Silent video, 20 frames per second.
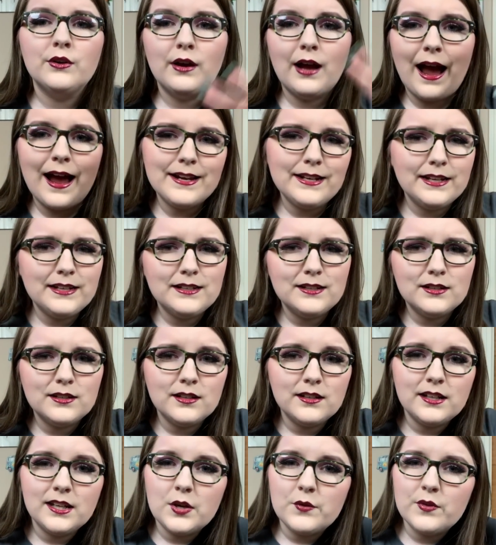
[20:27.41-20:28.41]
I need to
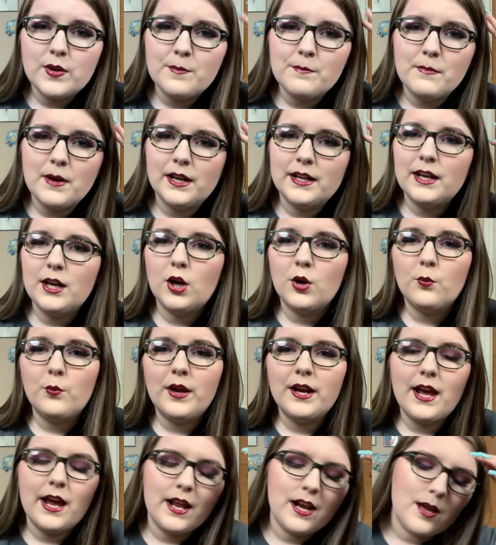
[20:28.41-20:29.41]
give him money or
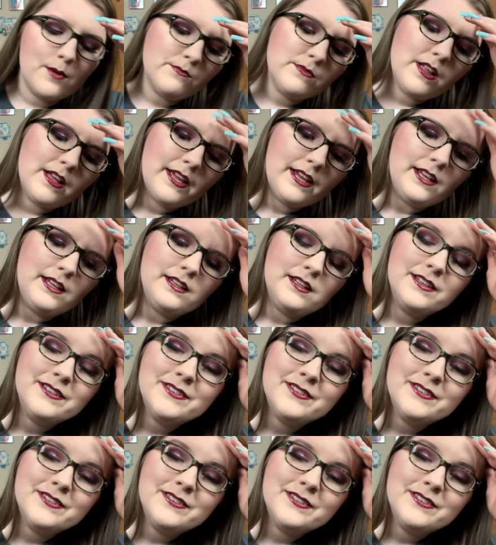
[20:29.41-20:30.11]
what. And I'm like,